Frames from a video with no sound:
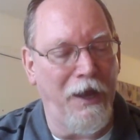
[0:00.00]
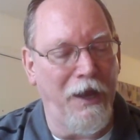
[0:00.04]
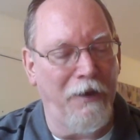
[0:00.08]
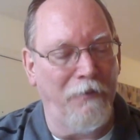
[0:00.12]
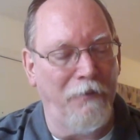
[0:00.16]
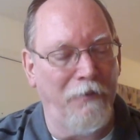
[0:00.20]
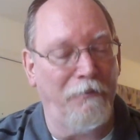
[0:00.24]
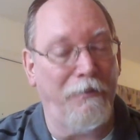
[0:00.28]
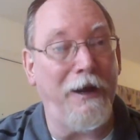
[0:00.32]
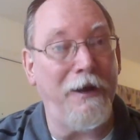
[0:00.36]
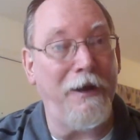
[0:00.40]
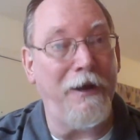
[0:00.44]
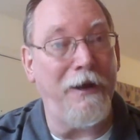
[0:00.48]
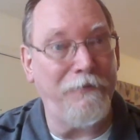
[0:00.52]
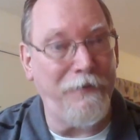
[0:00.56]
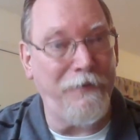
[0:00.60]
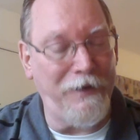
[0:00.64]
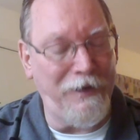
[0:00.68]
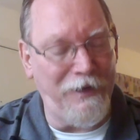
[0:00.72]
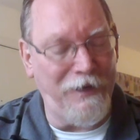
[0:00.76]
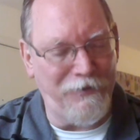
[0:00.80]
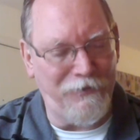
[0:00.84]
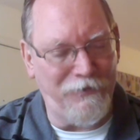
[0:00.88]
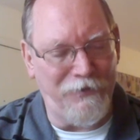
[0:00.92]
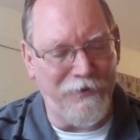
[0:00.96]
By
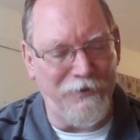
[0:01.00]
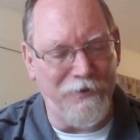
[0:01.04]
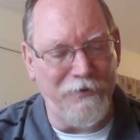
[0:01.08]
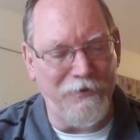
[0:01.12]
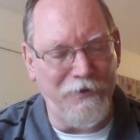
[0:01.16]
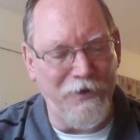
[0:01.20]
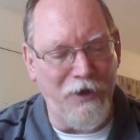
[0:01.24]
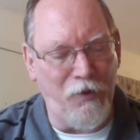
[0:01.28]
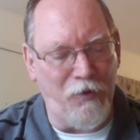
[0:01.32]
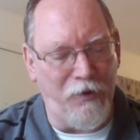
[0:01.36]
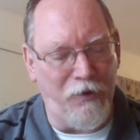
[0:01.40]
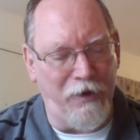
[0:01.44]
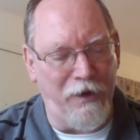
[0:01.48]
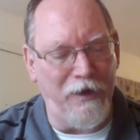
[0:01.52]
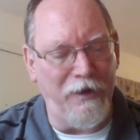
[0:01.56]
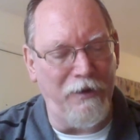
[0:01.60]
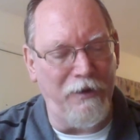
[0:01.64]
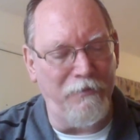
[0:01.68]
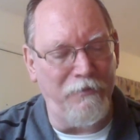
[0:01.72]
faith, Noah,